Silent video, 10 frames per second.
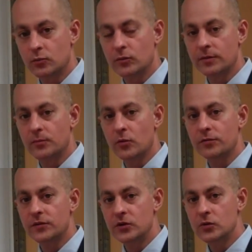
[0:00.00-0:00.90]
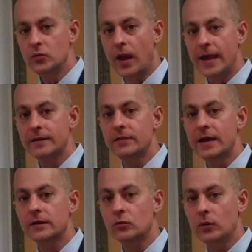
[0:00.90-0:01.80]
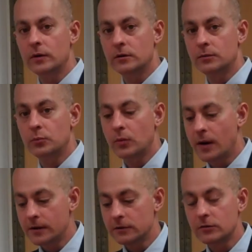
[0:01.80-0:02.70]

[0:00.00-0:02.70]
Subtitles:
with both you and that creditor prior